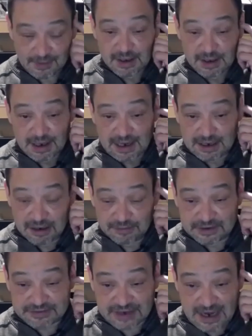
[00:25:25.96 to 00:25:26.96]
I love
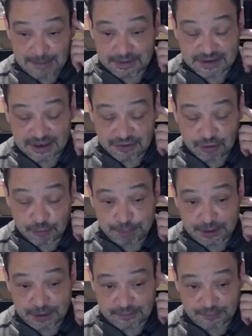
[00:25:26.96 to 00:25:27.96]
the topic that you
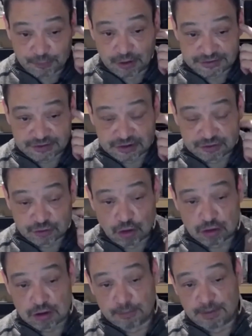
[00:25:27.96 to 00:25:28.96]
picked for us to
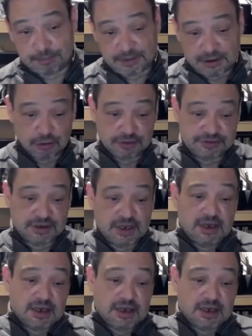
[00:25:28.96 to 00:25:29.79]
talk about, because